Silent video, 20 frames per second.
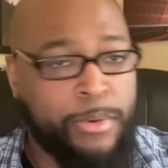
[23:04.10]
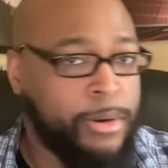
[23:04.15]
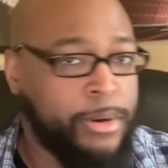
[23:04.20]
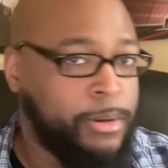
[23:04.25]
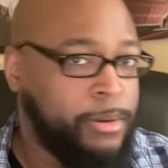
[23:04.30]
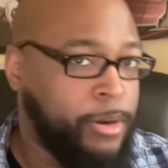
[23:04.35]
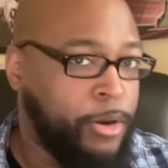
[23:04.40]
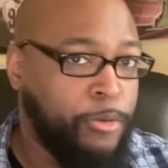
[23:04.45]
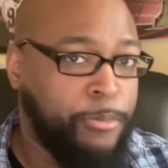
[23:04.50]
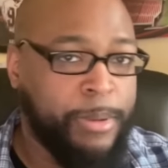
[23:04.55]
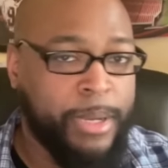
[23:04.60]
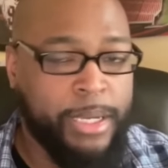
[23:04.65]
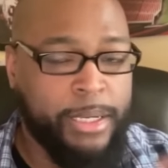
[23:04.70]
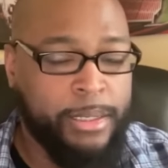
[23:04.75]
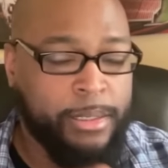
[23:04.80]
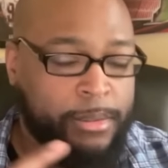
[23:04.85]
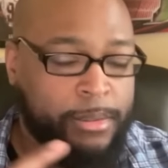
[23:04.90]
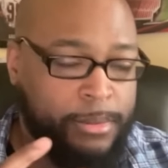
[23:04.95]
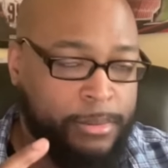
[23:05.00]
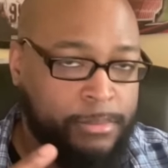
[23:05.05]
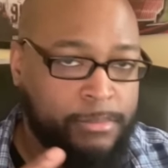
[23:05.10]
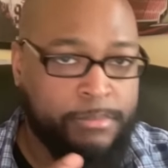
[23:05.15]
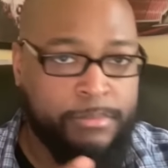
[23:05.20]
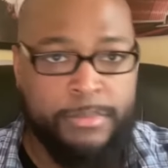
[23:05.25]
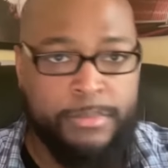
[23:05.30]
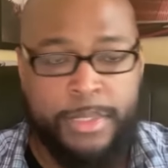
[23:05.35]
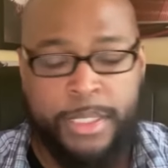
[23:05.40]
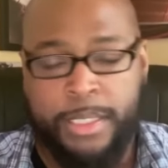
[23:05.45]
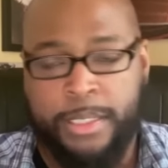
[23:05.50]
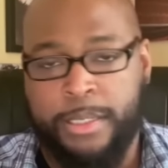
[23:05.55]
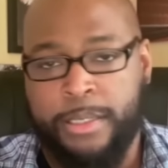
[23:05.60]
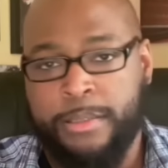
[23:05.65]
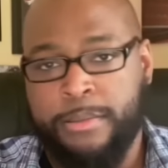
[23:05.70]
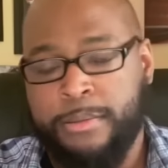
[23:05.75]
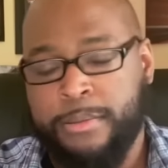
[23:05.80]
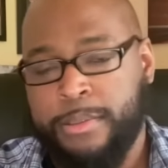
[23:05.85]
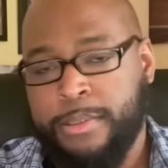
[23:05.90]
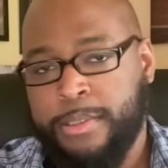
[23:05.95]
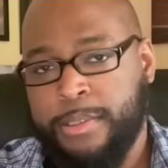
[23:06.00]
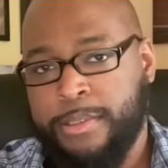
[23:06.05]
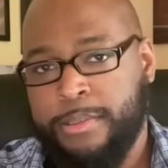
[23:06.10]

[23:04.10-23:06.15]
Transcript: we're hoping, you know,